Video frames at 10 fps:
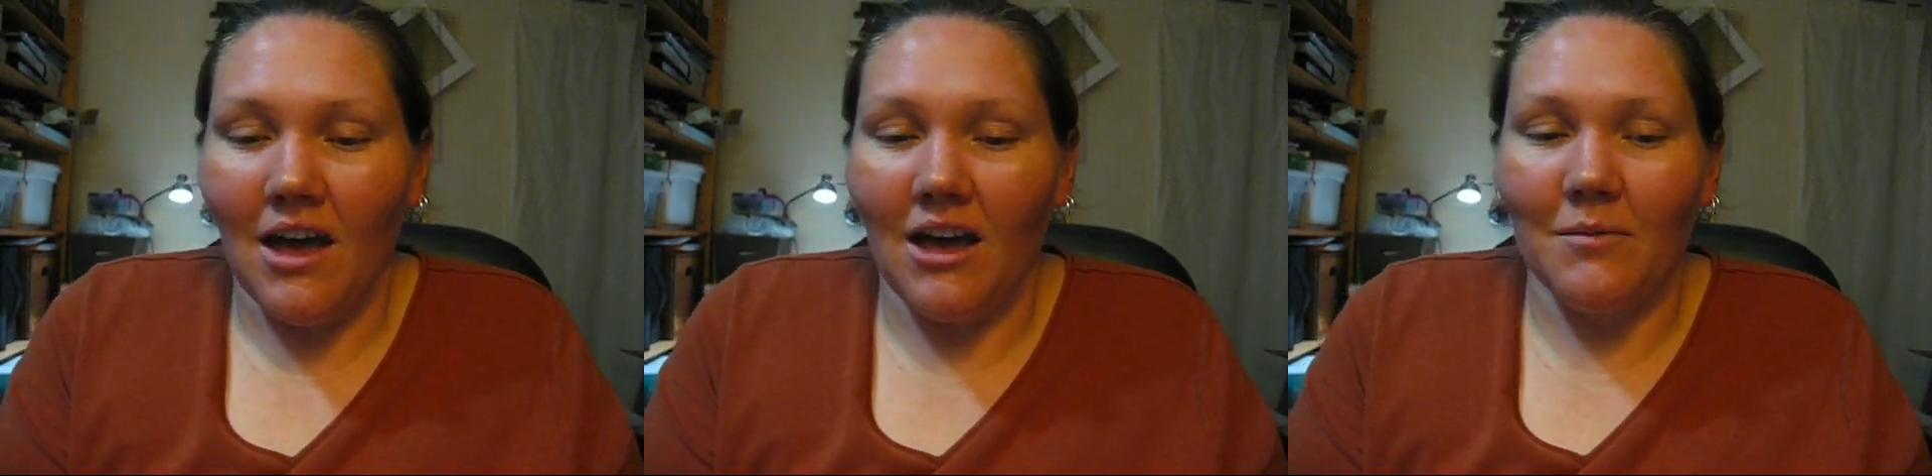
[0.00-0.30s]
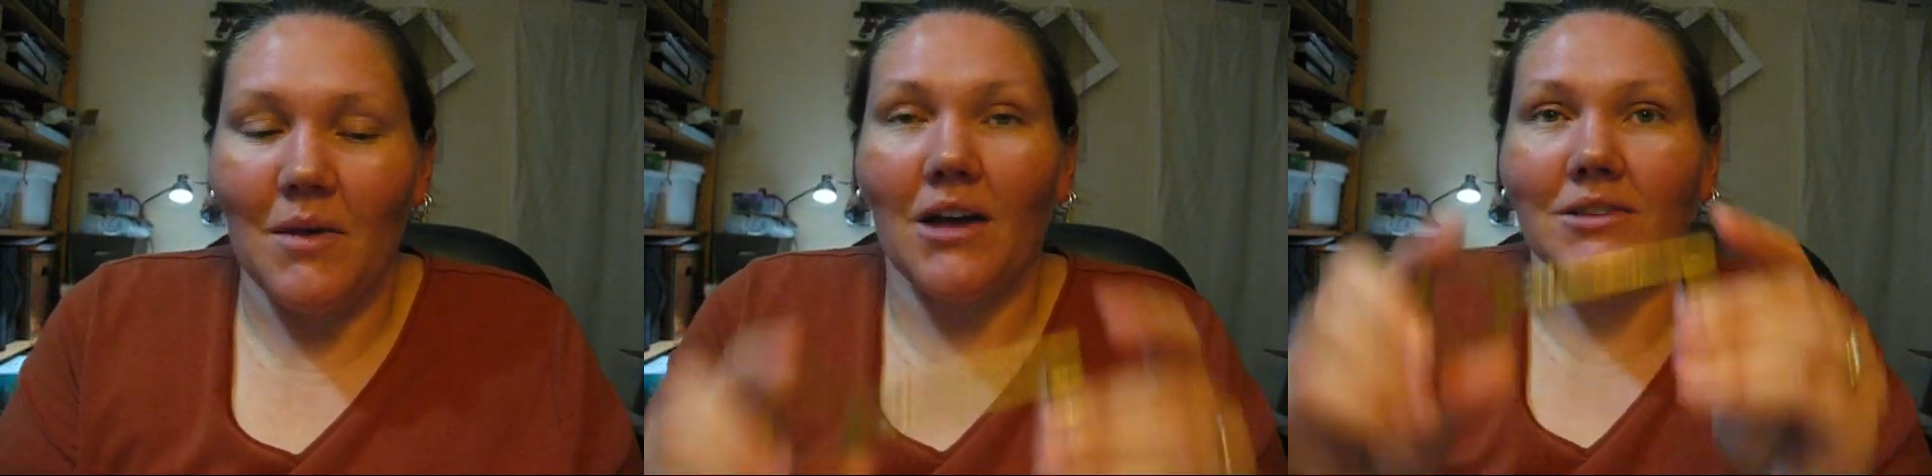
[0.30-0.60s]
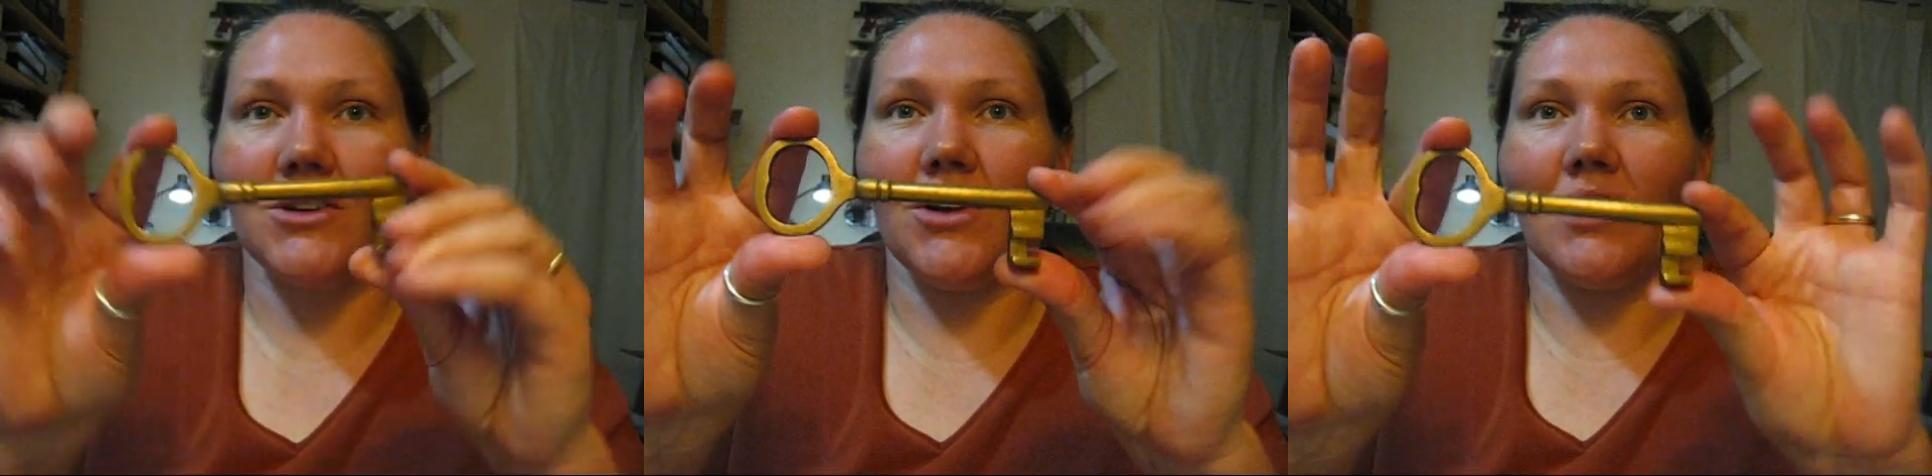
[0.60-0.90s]
I
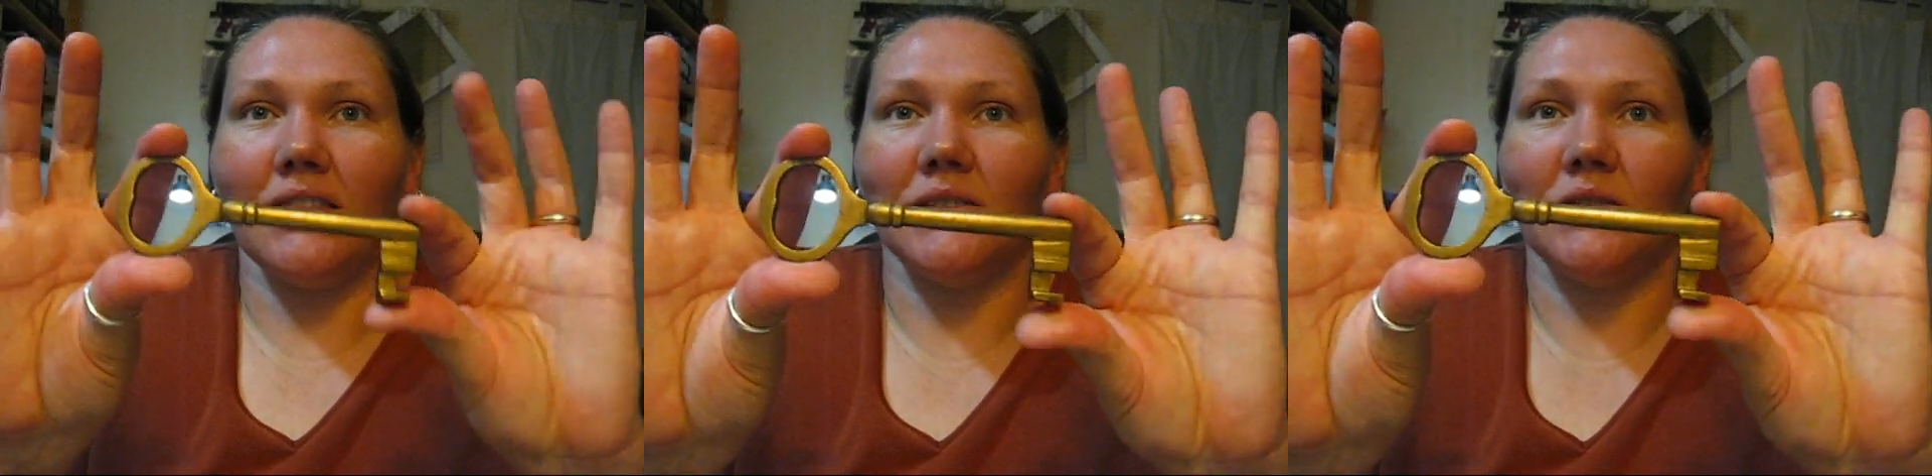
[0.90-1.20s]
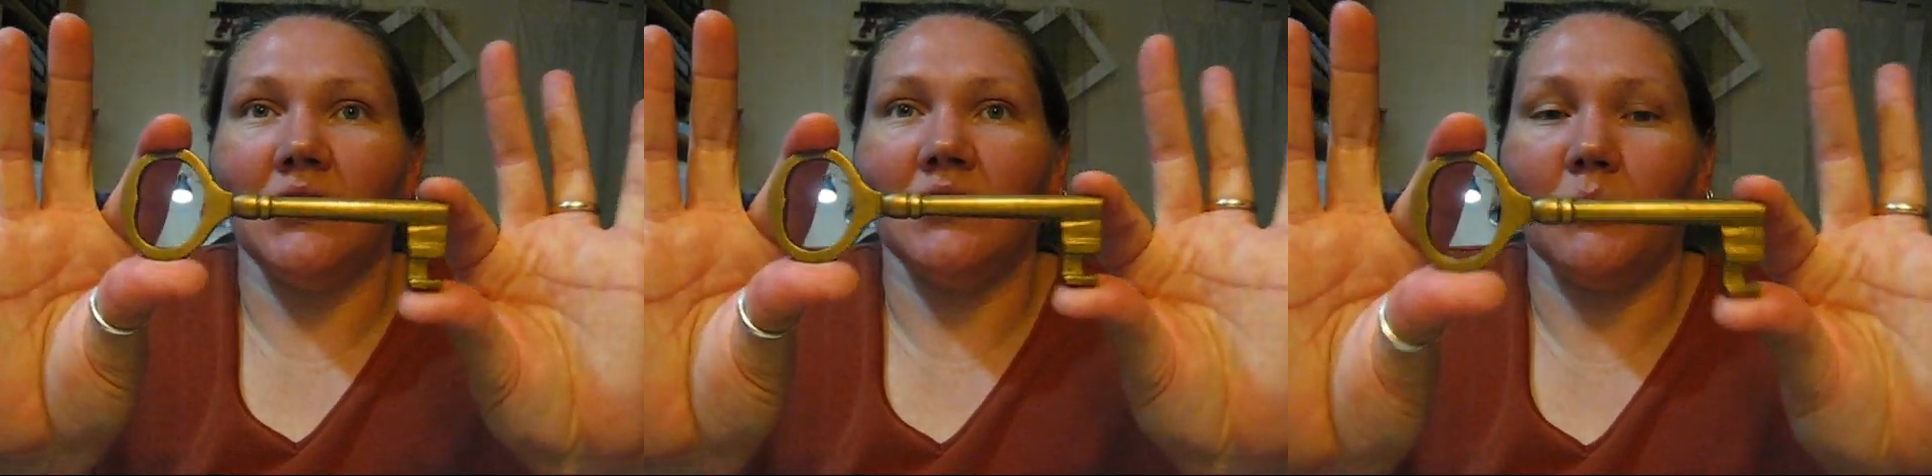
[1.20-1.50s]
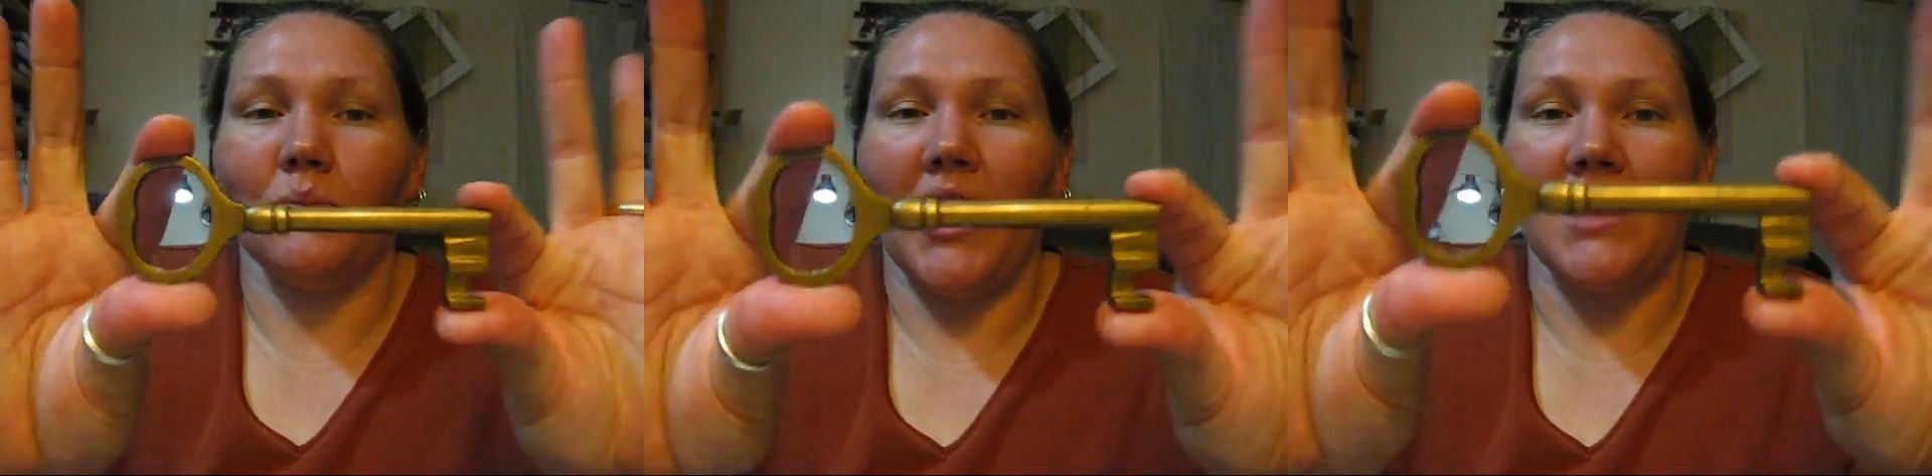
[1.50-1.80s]
also got this one.
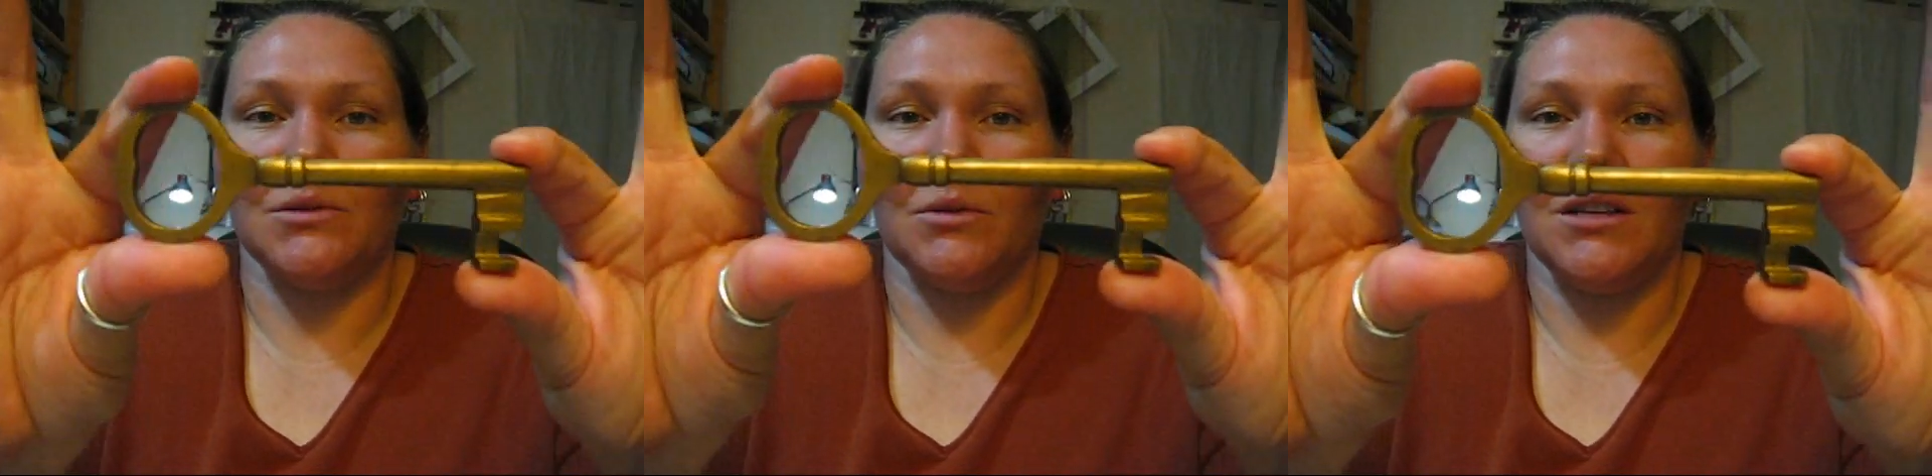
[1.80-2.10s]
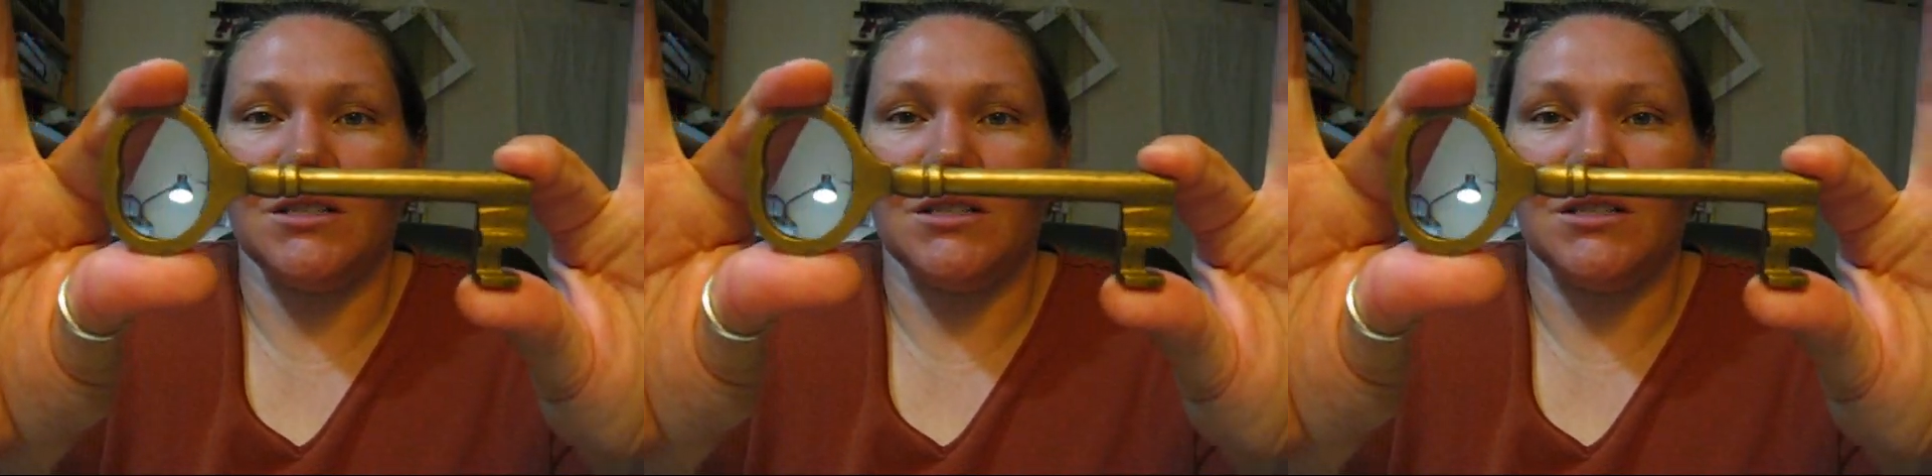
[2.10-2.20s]
It's a brass one.